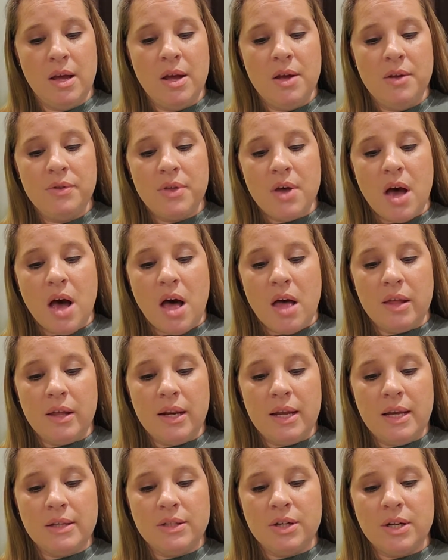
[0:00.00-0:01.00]
The
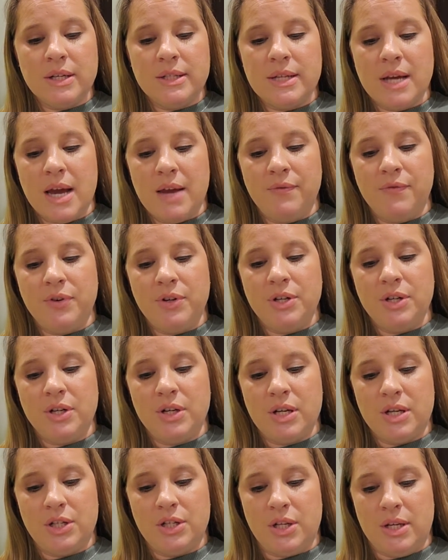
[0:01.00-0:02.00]
holidays are a time for
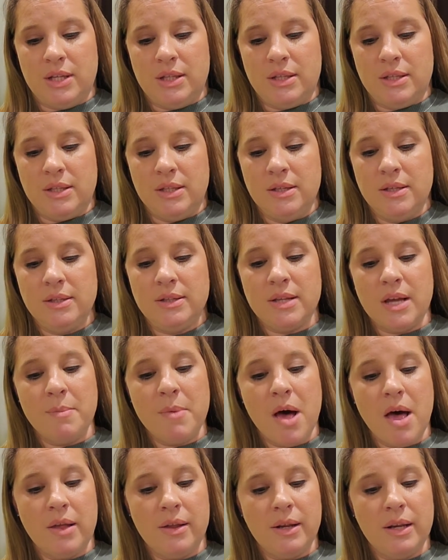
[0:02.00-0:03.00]
traditions. Some
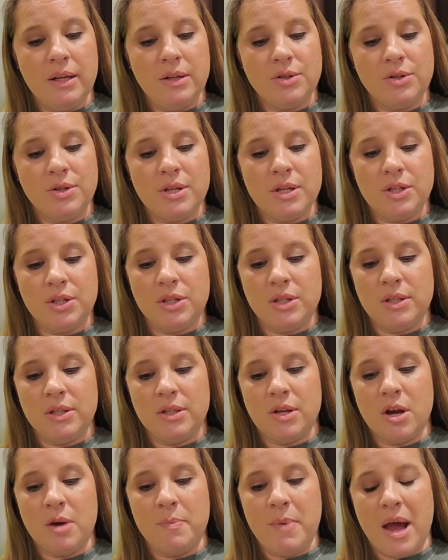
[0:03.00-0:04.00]
holiday traditions
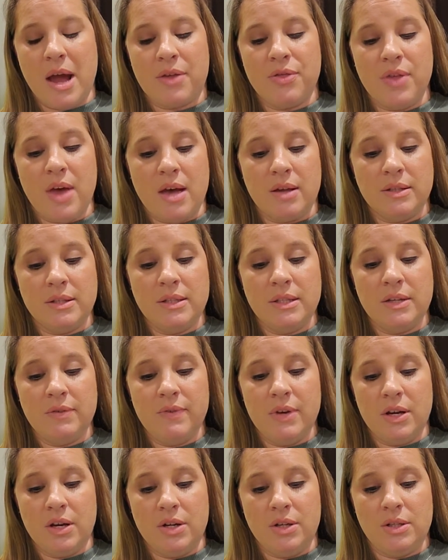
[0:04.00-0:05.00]
go back thousands of
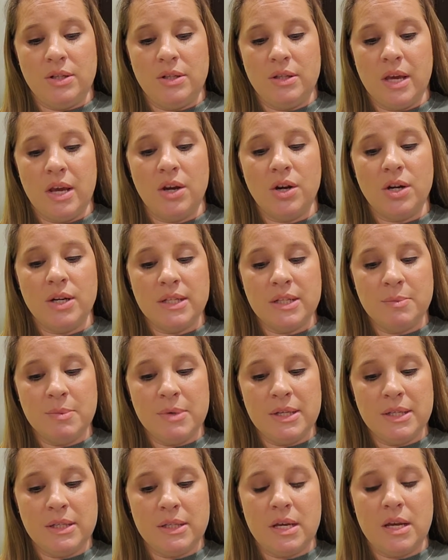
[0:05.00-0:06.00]
years, like
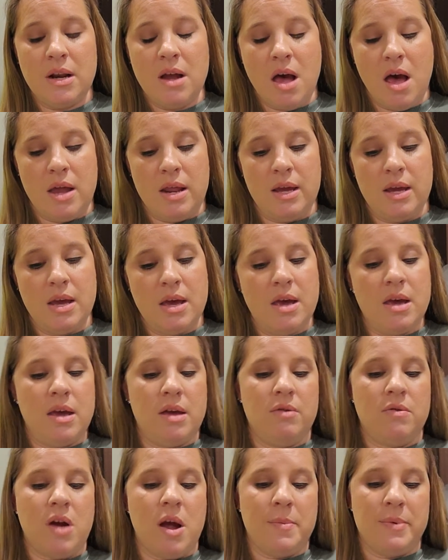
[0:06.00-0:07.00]
Christmas and Hanukkah
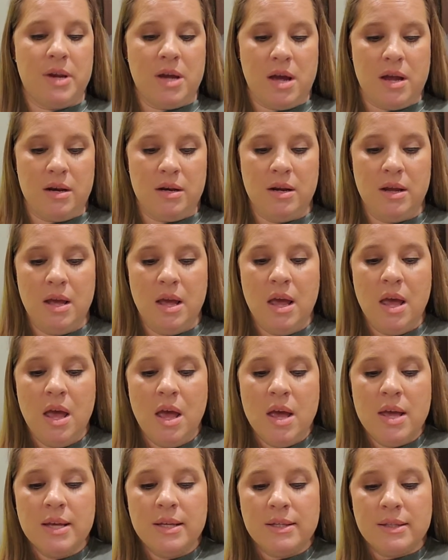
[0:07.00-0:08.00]
and Ramadan.
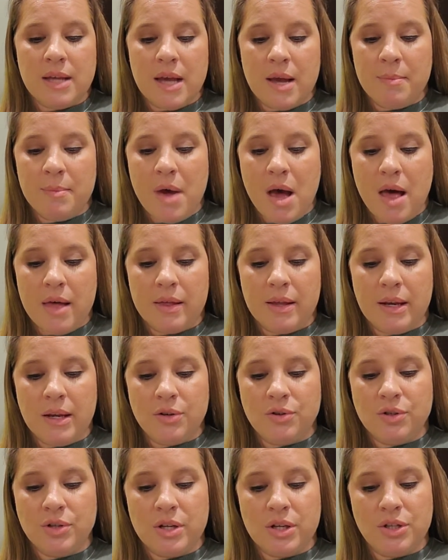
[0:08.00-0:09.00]
Some holiday
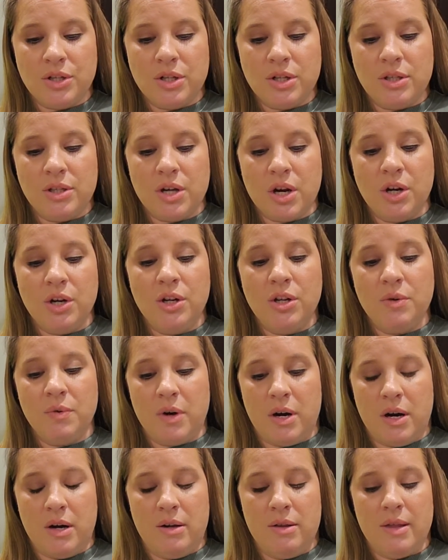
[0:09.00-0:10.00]
traditions are
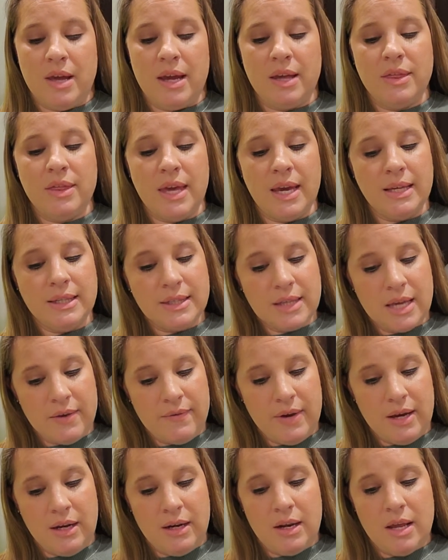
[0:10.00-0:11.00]
newer, like
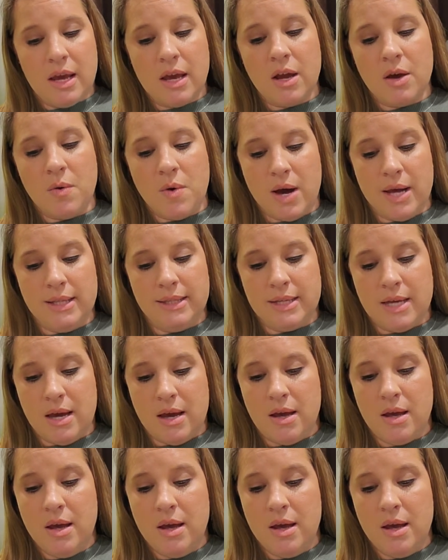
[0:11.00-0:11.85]
Thanksgiving and Kwanzaa.